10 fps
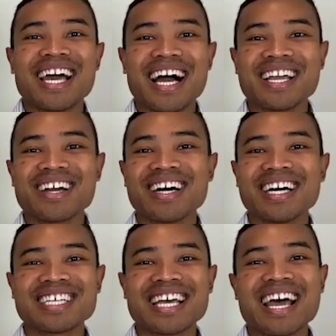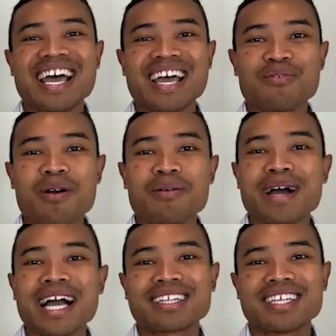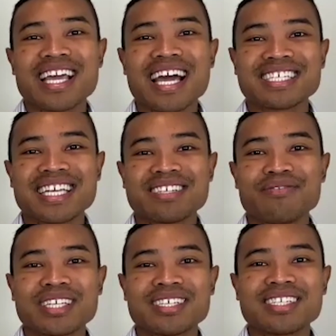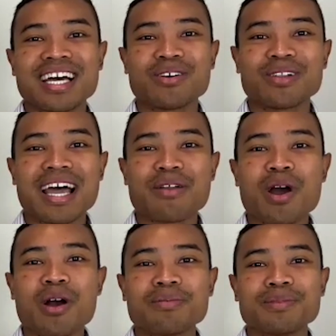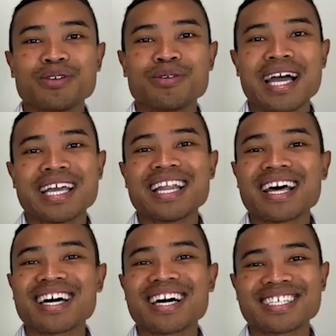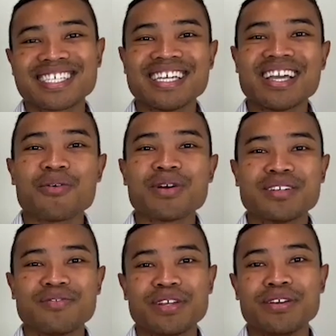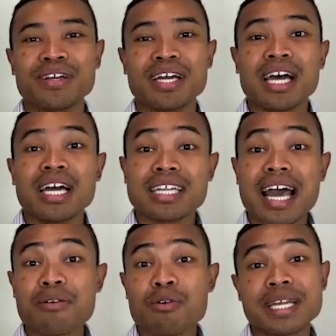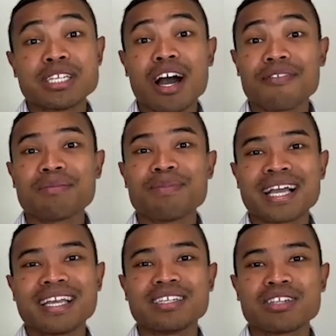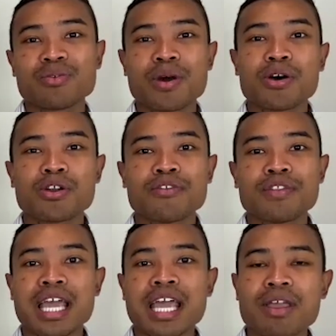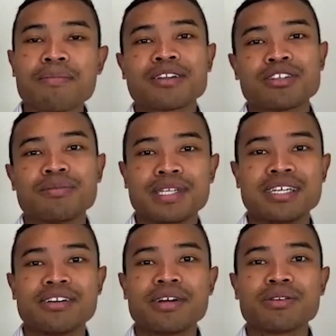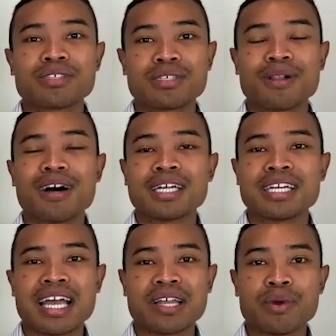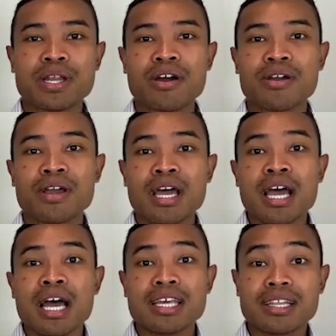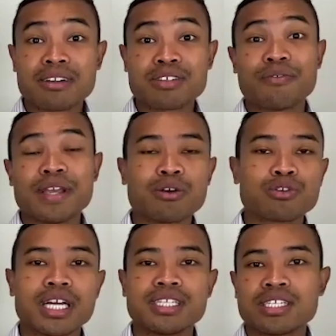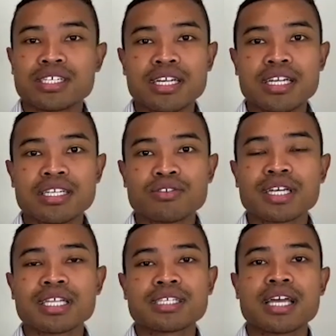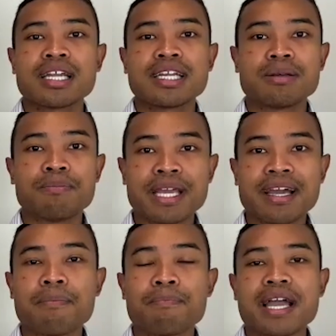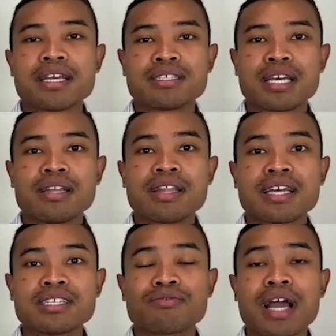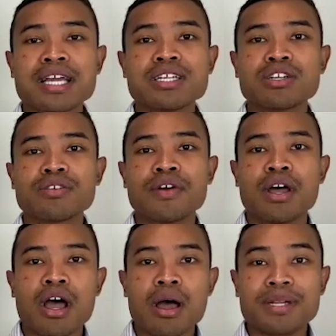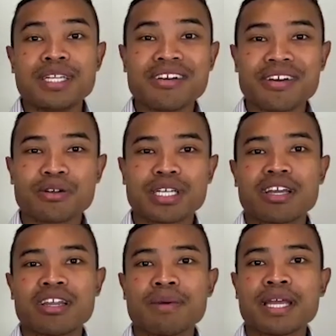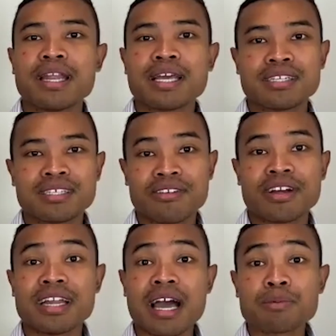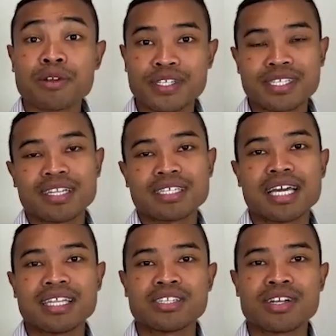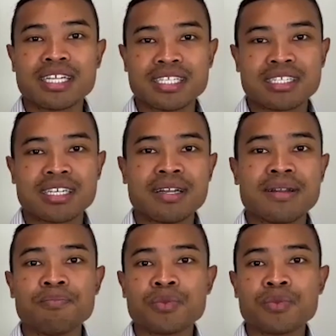Hey guys, and welcome back to the ASX Investor channel, and welcome to another CEO interview. Today we'll be diving back into the world of the EV battery materials supply chain. We know the electric vehicle transition is really starting to pick up pace, and there's a range of materials that are going to be necessary to help to facilitate this transition.